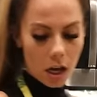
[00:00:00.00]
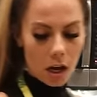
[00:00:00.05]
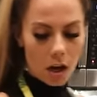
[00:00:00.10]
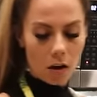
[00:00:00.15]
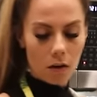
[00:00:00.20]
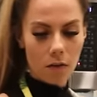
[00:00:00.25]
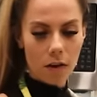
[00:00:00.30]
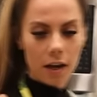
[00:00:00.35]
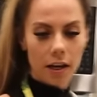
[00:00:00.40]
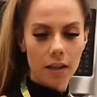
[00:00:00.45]
All
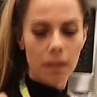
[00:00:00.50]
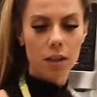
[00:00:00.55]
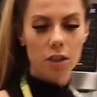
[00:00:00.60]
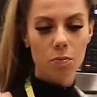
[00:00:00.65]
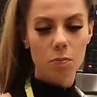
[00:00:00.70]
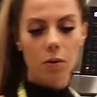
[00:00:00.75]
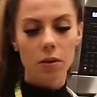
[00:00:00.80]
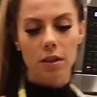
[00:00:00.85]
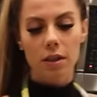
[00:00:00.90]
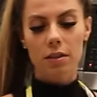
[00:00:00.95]
right, let's
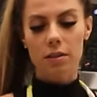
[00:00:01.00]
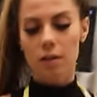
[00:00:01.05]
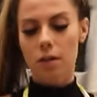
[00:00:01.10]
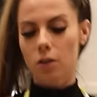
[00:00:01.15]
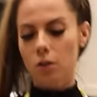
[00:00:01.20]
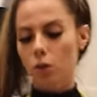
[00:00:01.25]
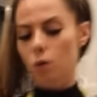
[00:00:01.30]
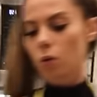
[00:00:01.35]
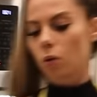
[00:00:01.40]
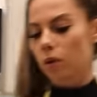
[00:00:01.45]
put these on the
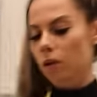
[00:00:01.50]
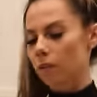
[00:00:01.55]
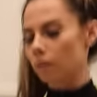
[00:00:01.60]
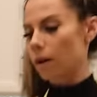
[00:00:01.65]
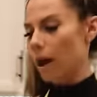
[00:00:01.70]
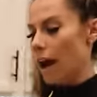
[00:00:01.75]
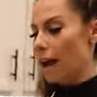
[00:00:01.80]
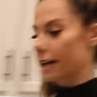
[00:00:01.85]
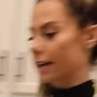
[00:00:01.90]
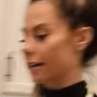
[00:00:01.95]
cooling
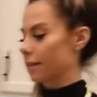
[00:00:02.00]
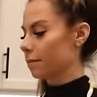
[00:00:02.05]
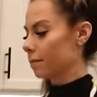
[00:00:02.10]
rack.